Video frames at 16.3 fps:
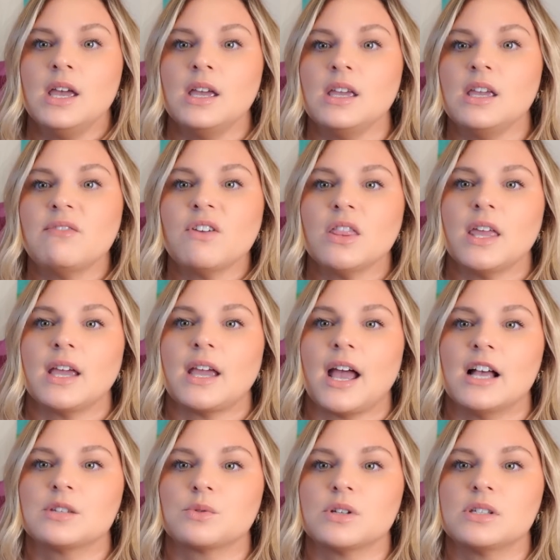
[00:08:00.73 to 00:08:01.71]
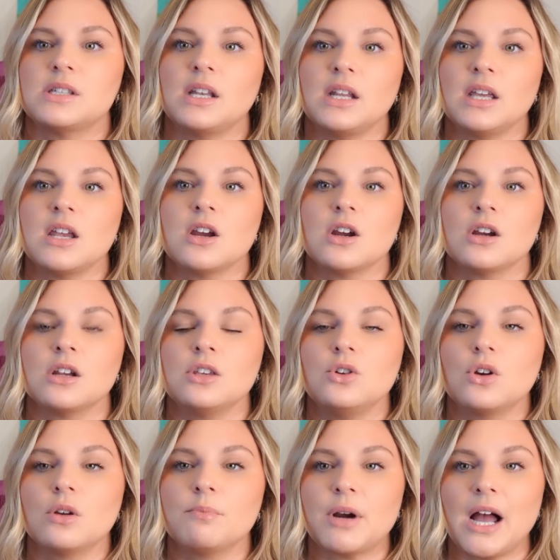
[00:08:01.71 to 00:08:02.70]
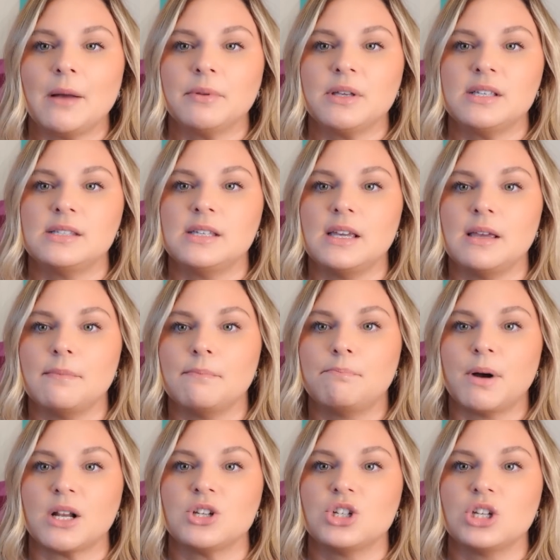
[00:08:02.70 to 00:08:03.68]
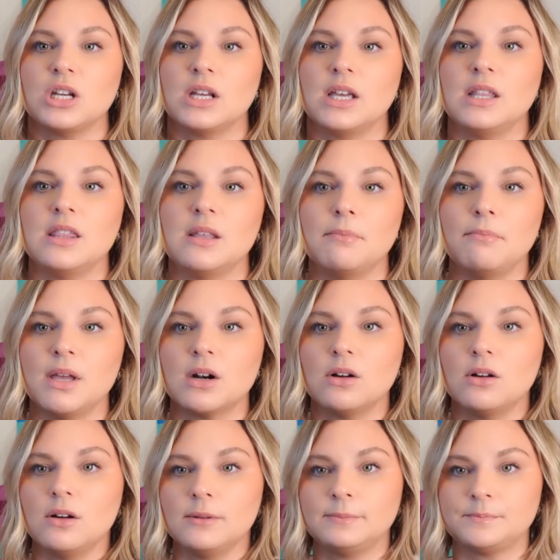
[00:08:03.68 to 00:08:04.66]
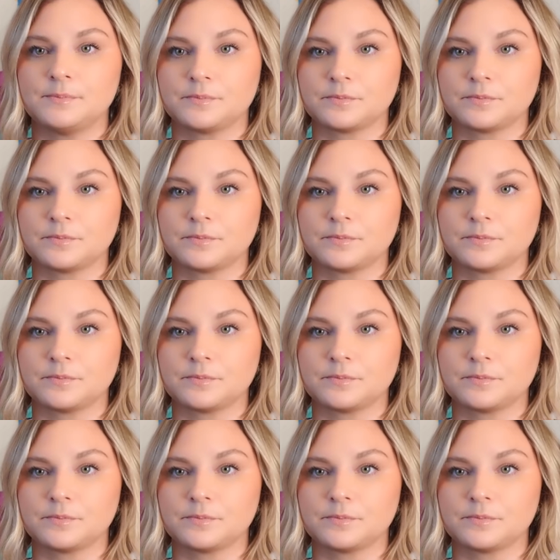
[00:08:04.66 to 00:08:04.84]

even like as we're sitting here, you can probably see it bunching in the middle.